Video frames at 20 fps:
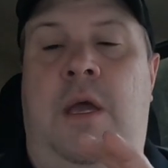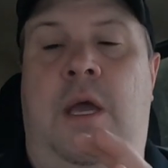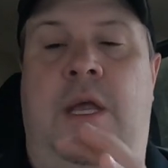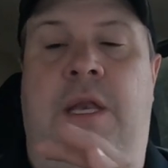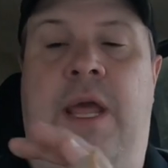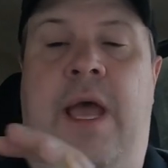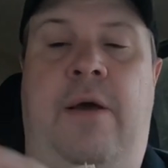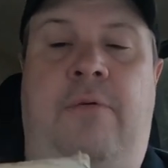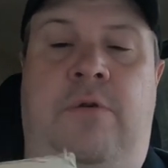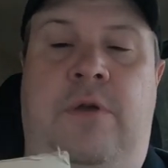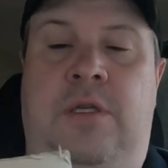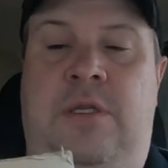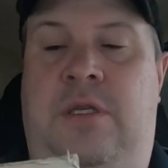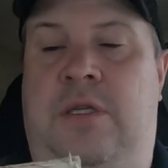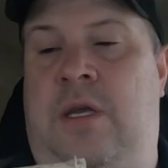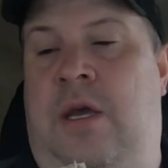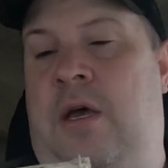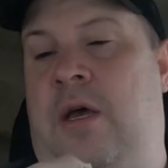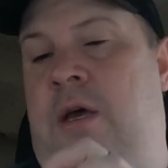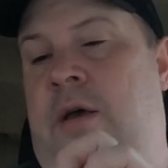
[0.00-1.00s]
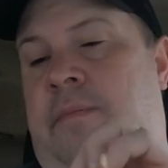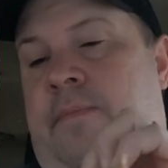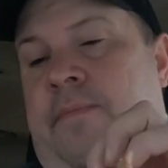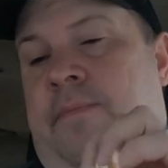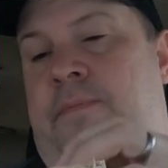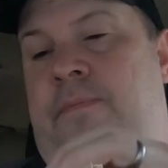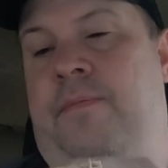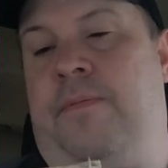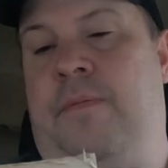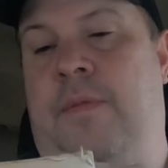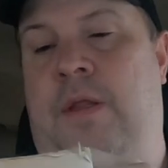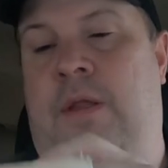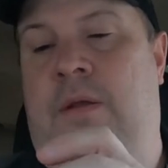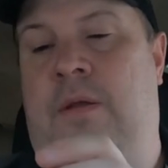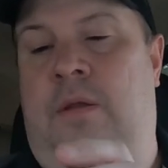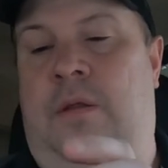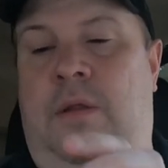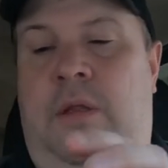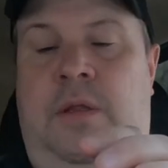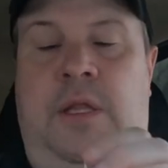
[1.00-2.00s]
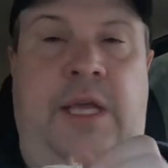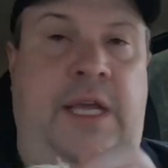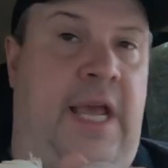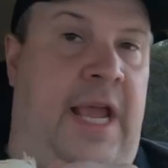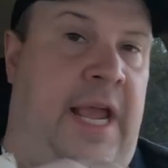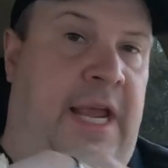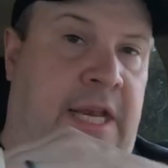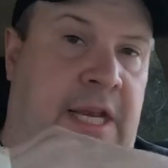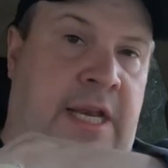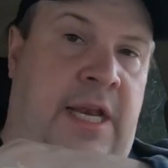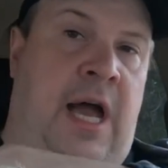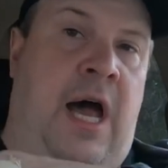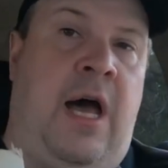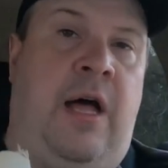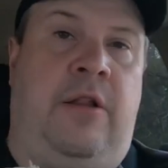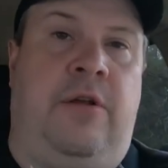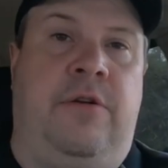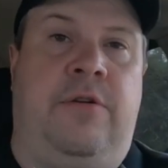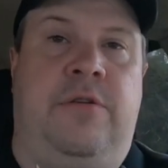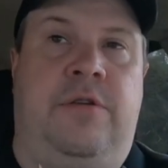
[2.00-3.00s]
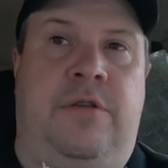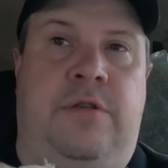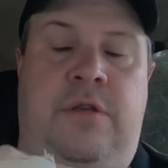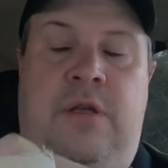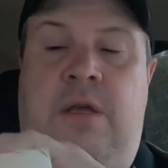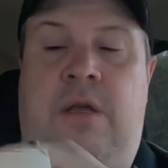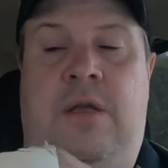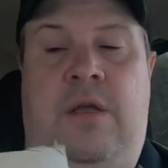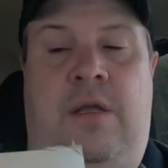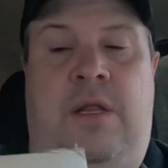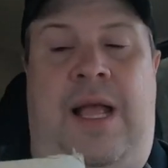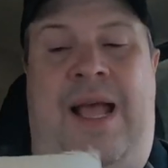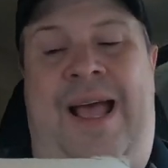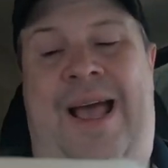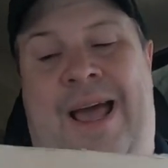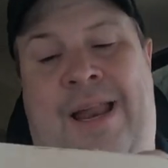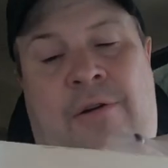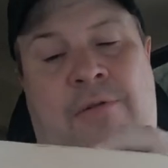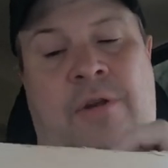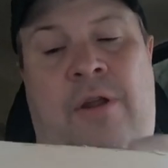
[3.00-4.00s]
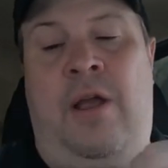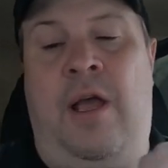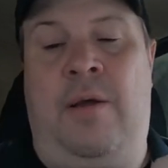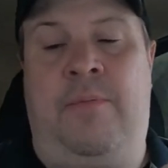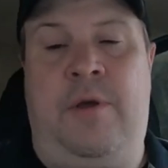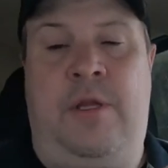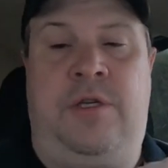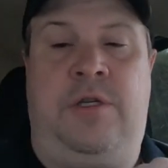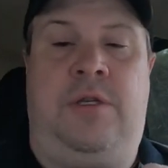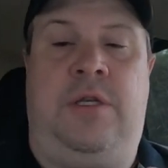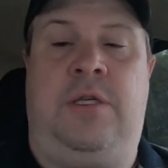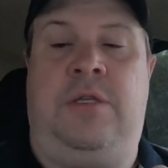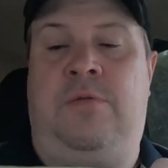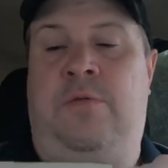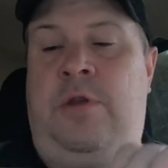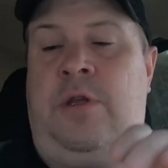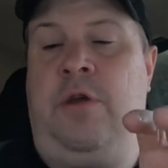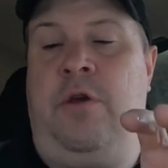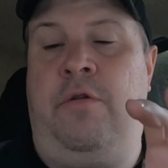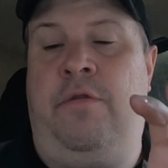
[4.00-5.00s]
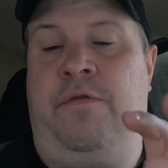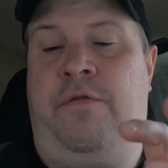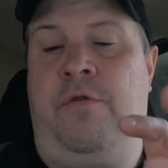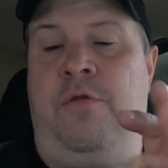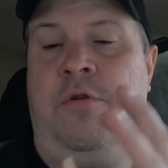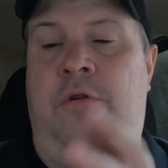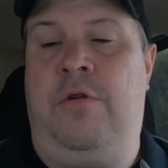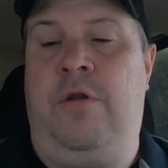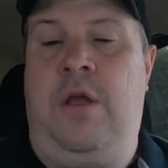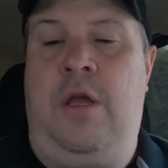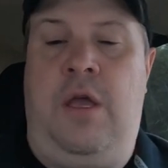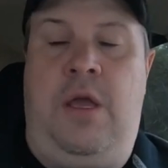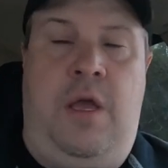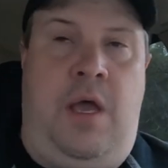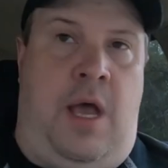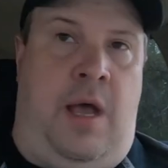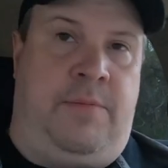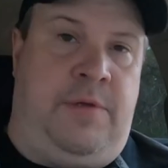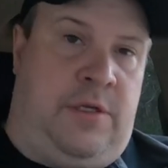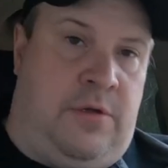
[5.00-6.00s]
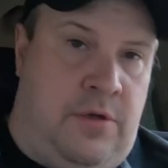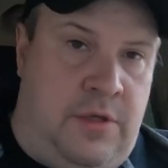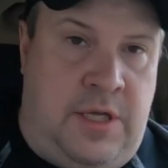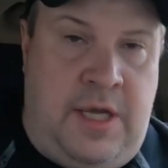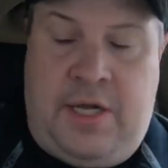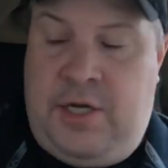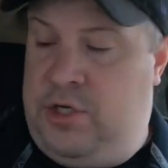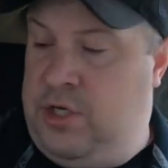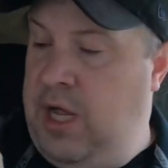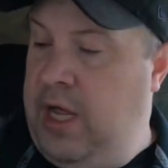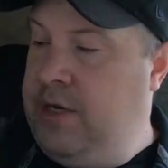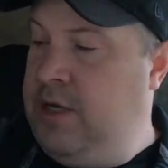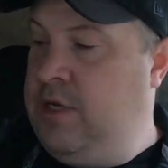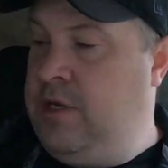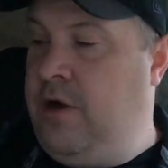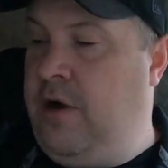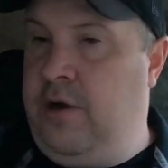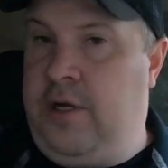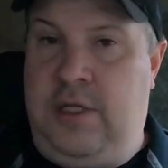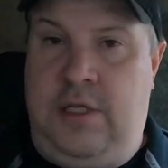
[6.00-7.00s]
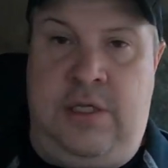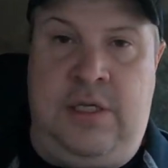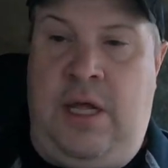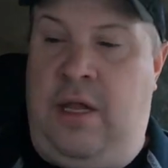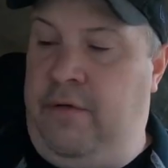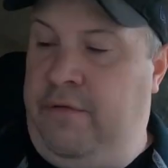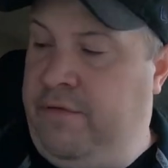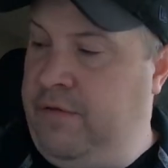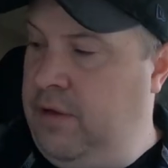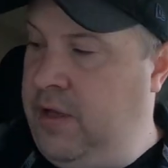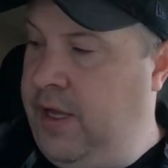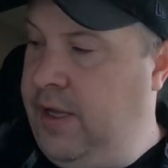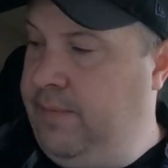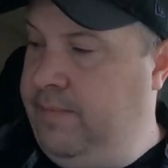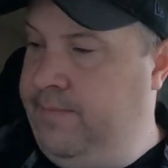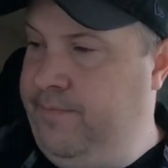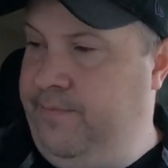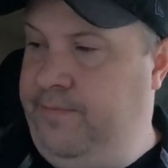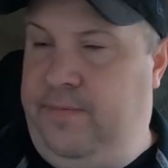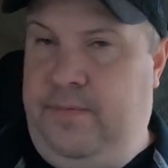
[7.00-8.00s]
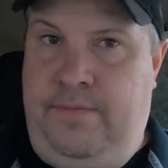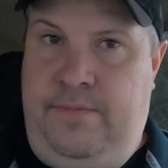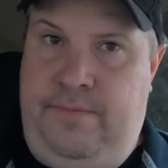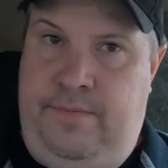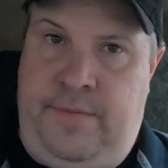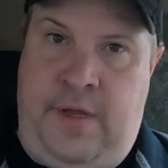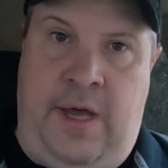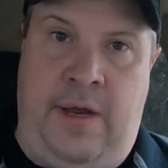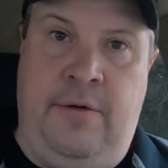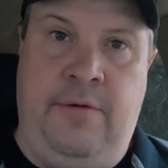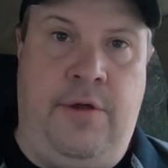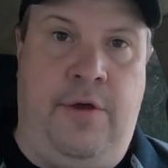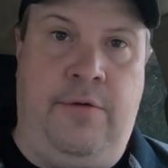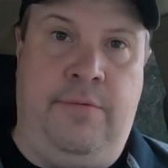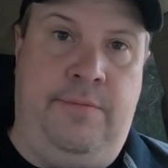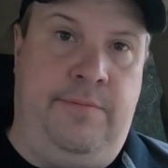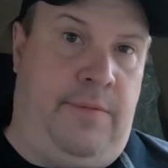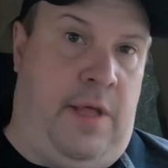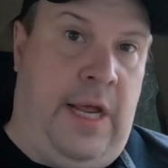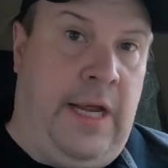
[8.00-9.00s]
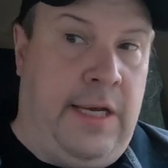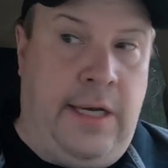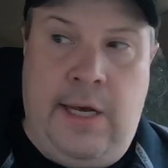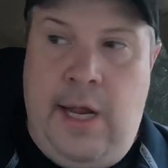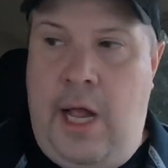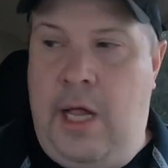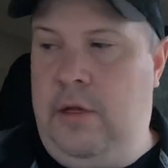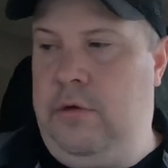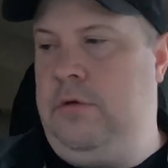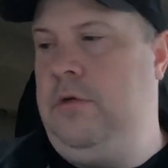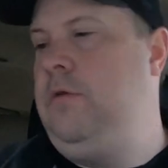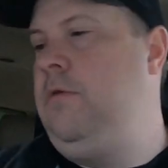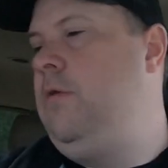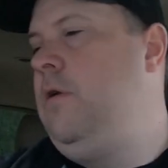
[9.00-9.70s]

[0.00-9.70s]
And that was like $80. I don't know how much this would go for. I'm just going to take a shot in the dark and sell it for like, I don't know, $80.